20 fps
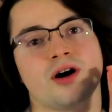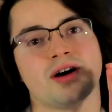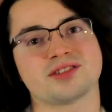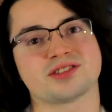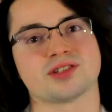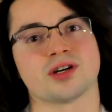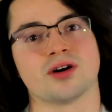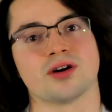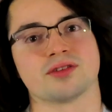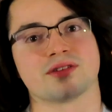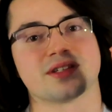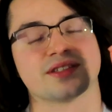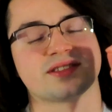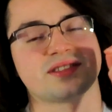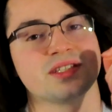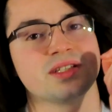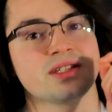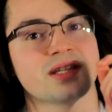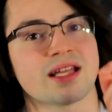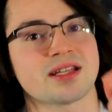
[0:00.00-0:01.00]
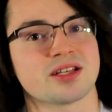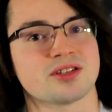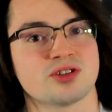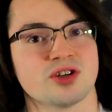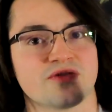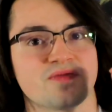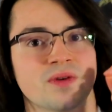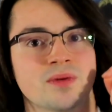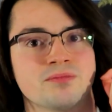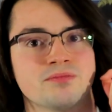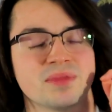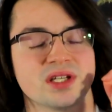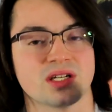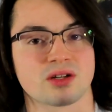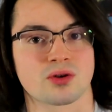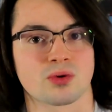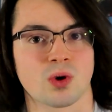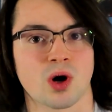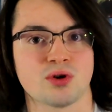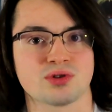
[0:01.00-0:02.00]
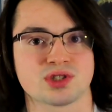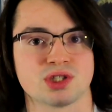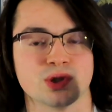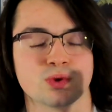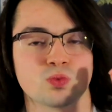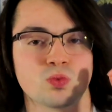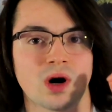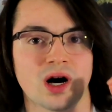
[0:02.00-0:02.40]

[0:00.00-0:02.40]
also, the scene that they took from Mina-Goroshi